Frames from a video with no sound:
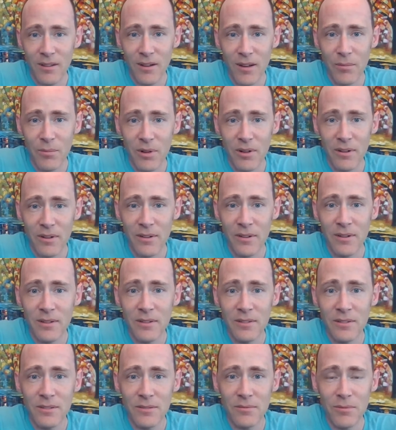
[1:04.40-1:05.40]
kilometer
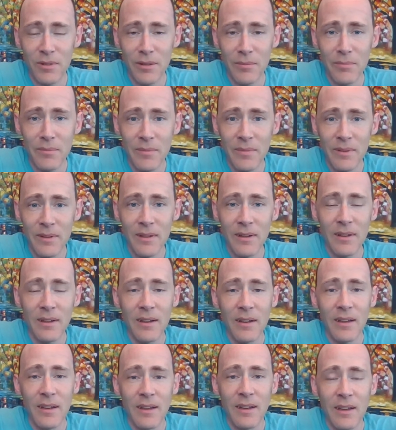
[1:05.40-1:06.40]
swim,
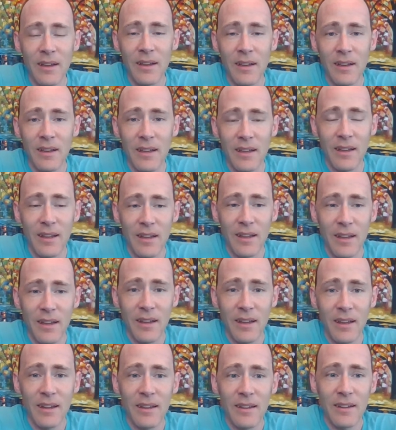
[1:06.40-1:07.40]

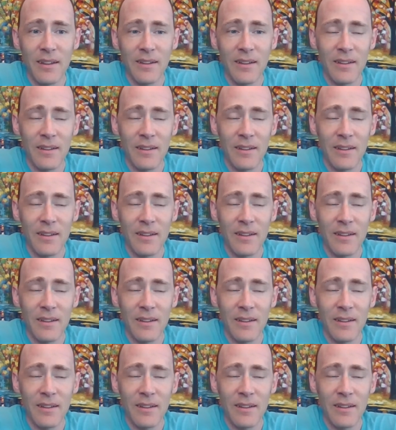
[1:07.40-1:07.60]
a